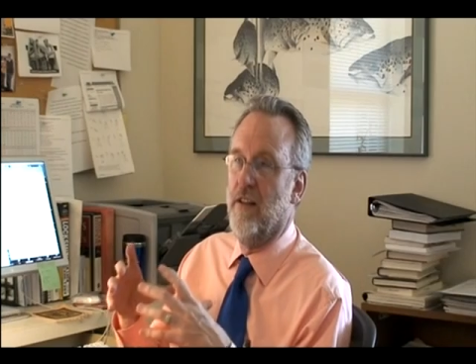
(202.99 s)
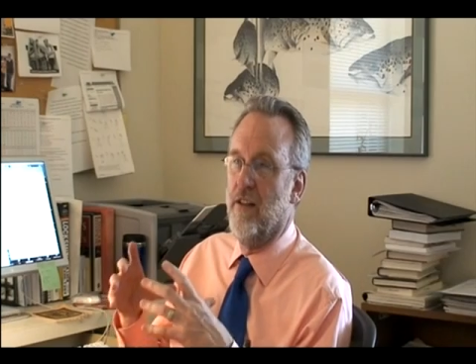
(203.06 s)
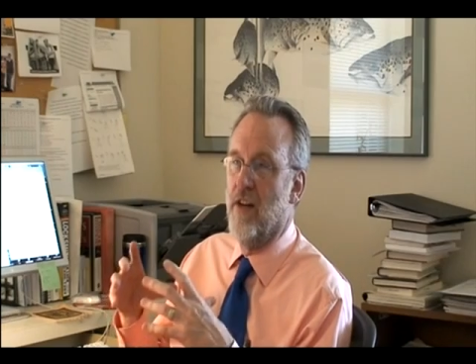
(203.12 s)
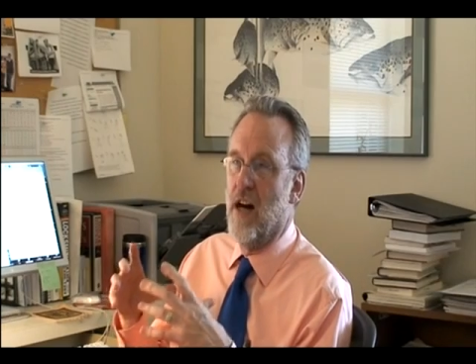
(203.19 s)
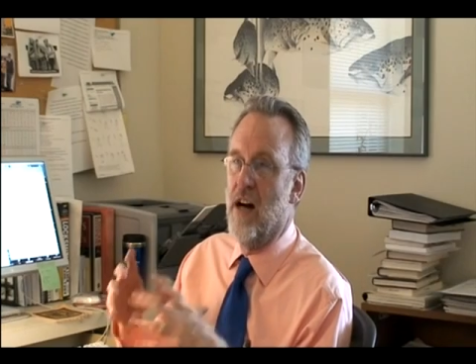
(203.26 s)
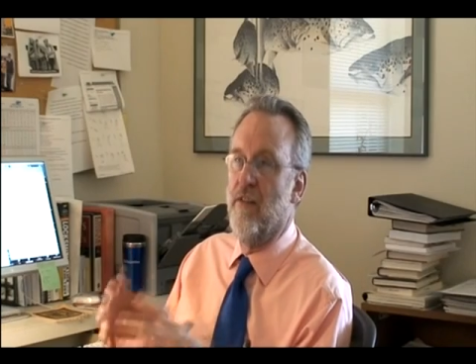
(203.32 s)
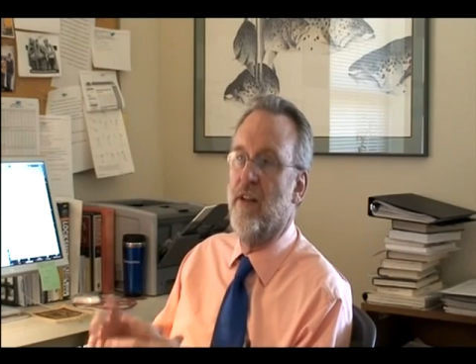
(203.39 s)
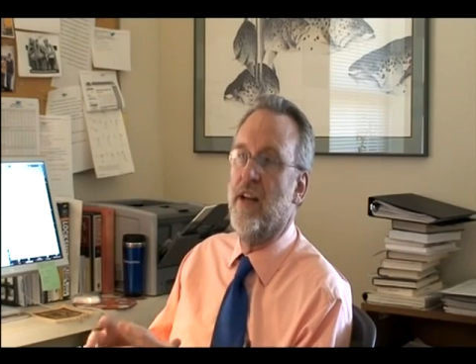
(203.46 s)

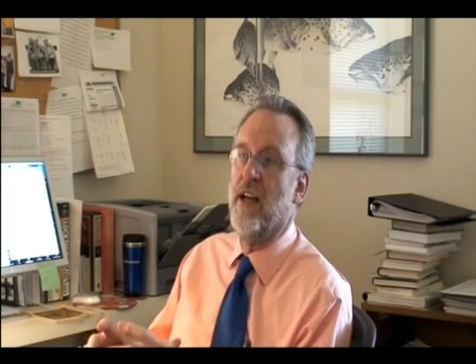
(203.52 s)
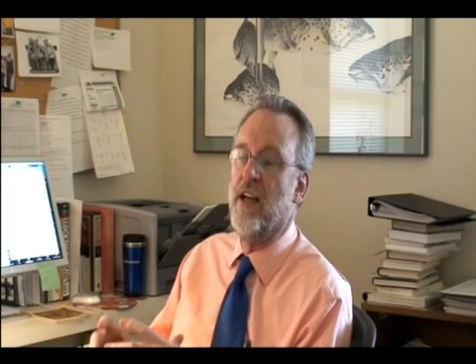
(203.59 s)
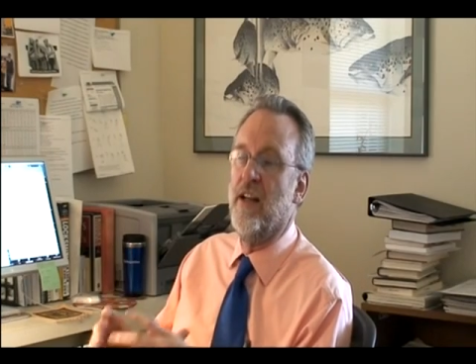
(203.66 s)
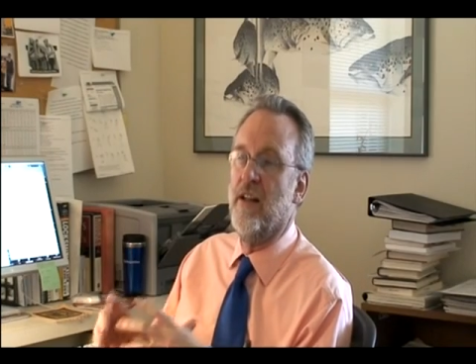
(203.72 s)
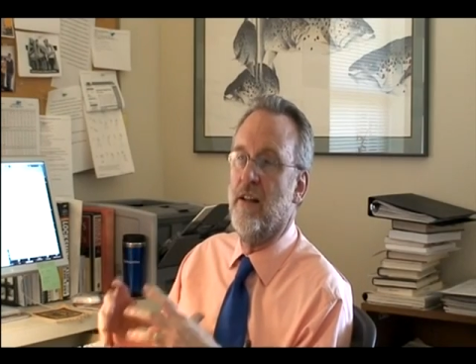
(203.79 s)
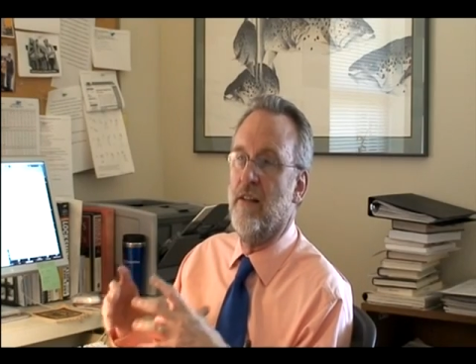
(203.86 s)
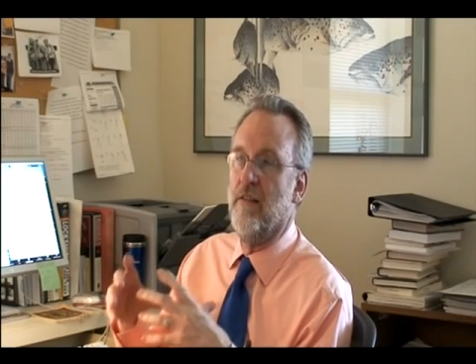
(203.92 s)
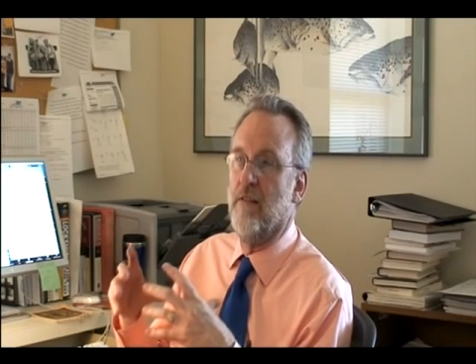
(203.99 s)

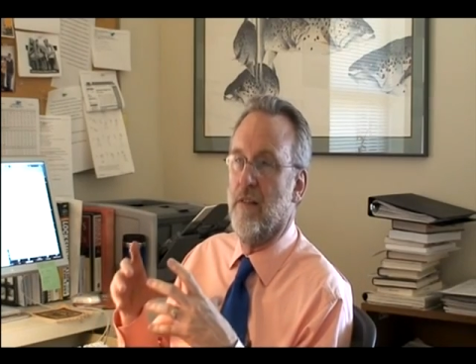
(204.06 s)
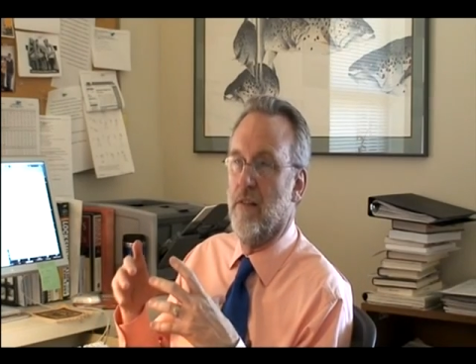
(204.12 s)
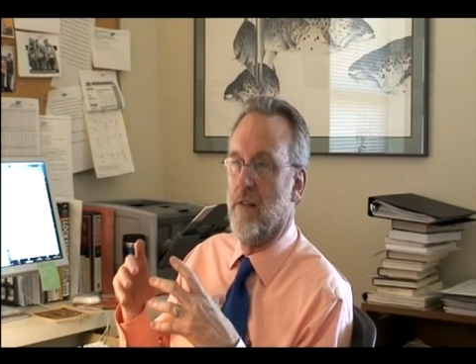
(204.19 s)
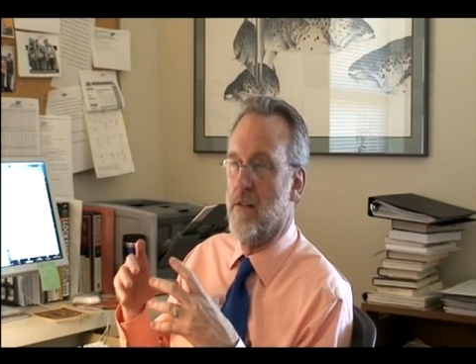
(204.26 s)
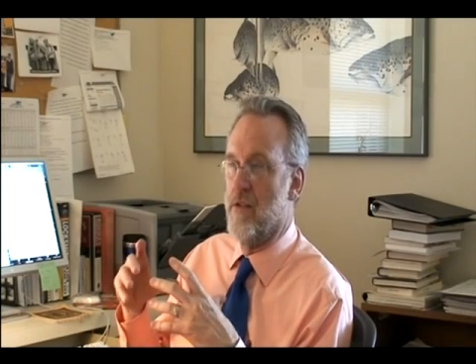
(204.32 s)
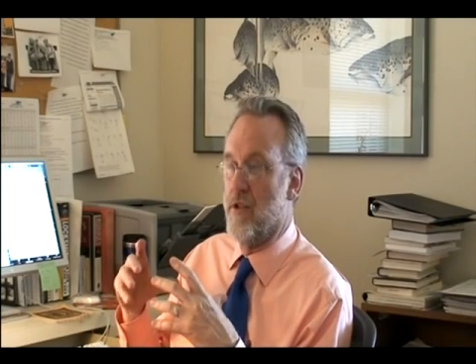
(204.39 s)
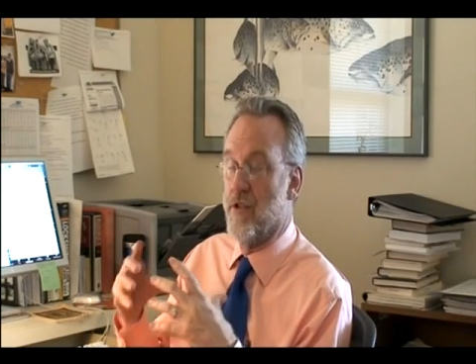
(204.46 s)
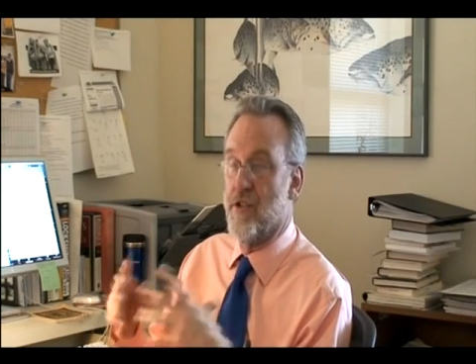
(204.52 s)
dominated
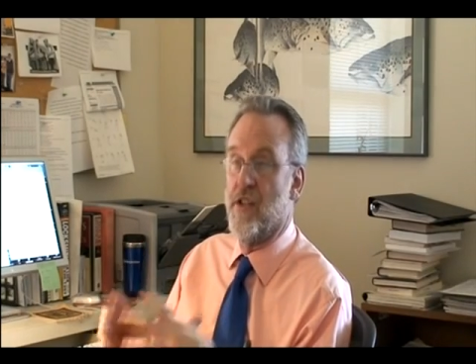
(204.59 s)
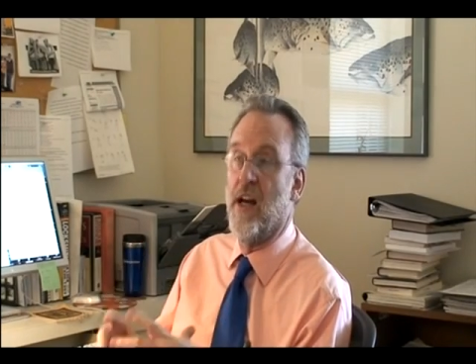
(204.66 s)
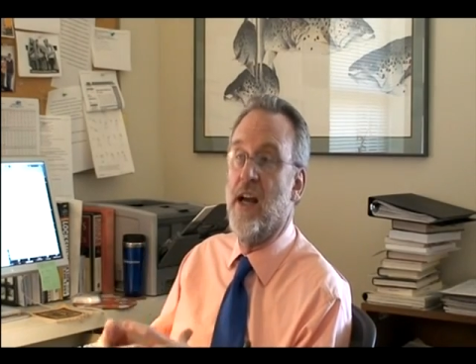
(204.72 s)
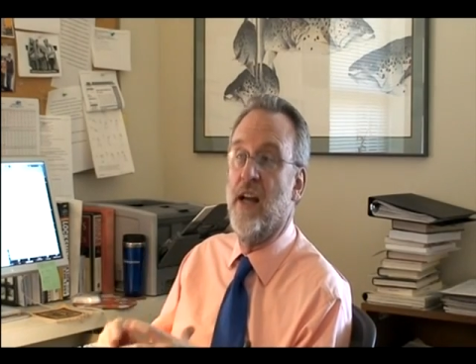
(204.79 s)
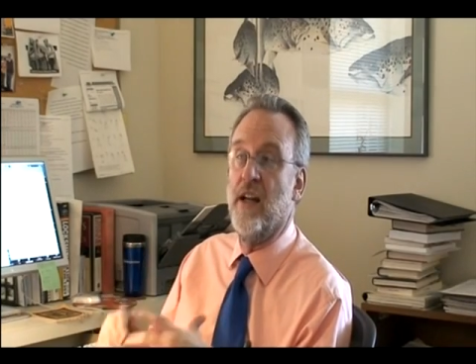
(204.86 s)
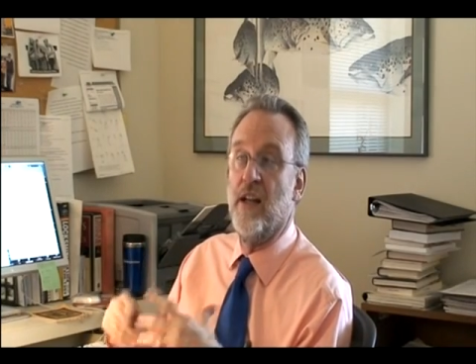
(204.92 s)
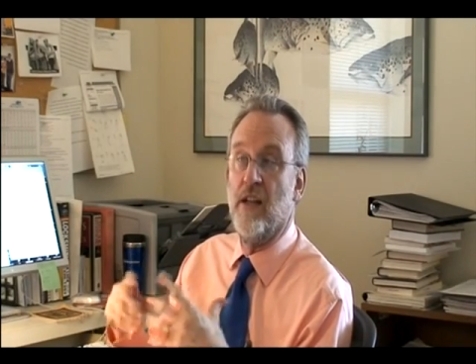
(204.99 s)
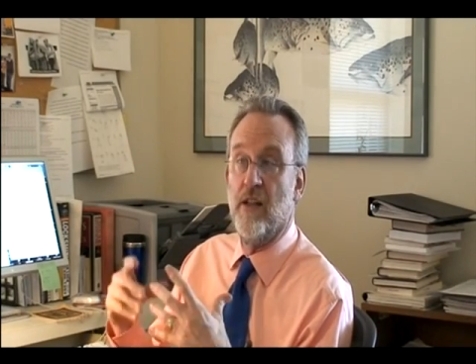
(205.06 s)

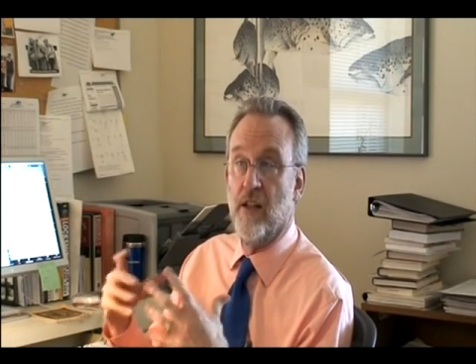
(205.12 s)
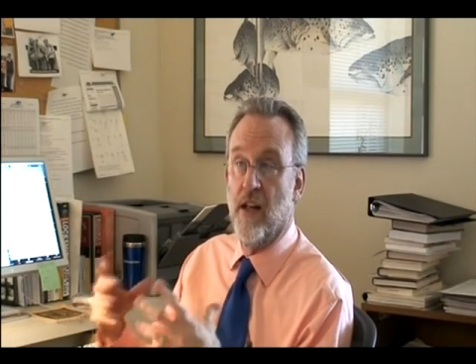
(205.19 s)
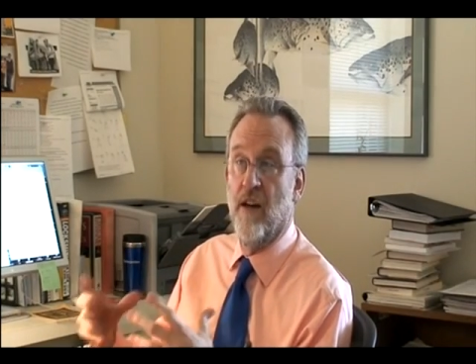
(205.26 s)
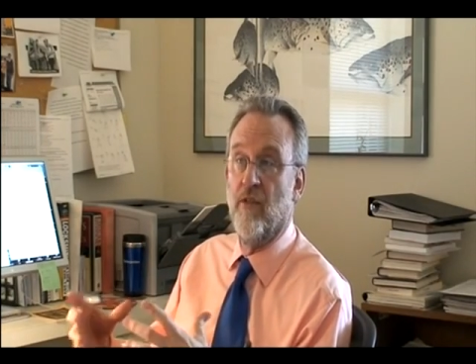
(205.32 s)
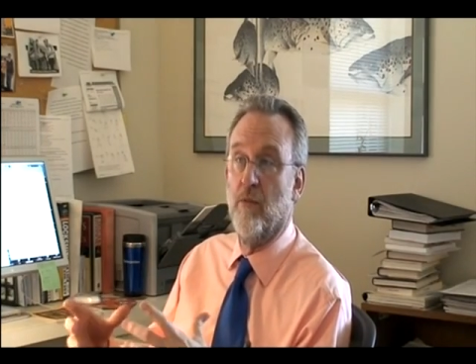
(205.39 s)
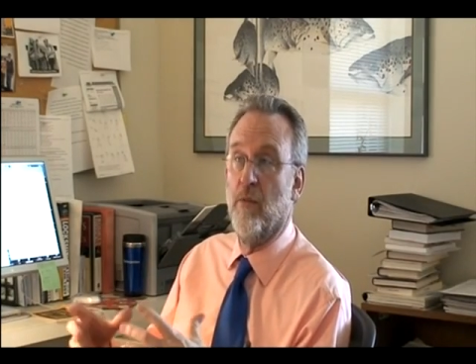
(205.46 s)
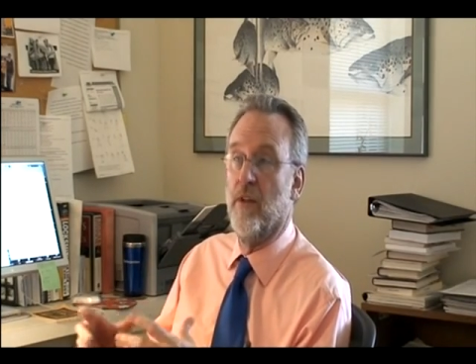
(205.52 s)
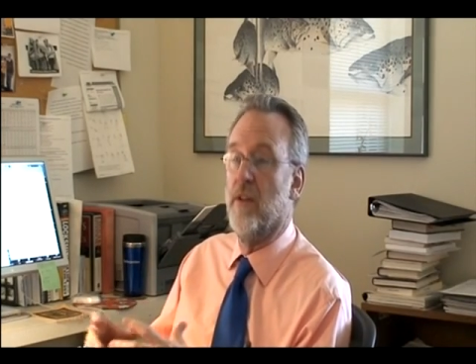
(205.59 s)
society and
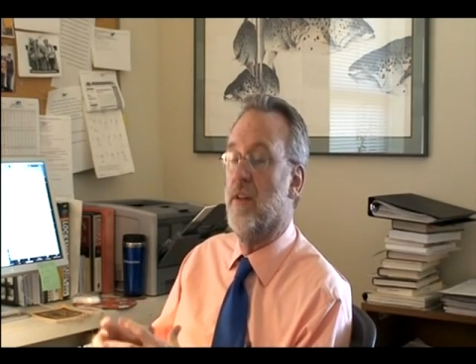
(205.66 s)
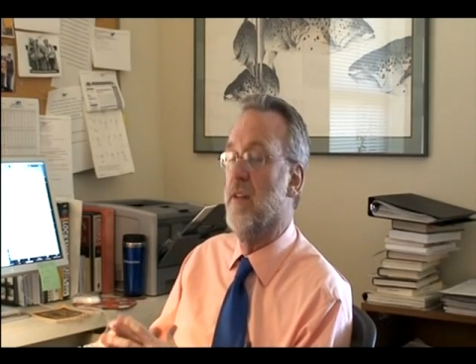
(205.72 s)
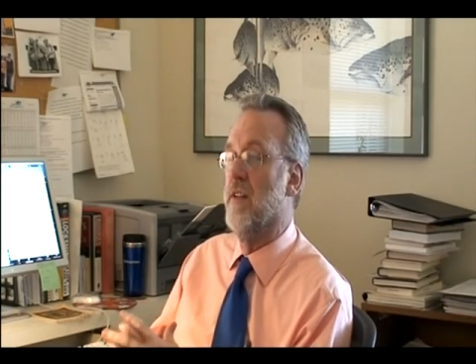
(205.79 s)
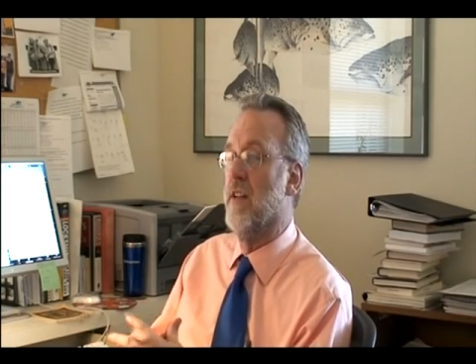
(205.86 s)
government.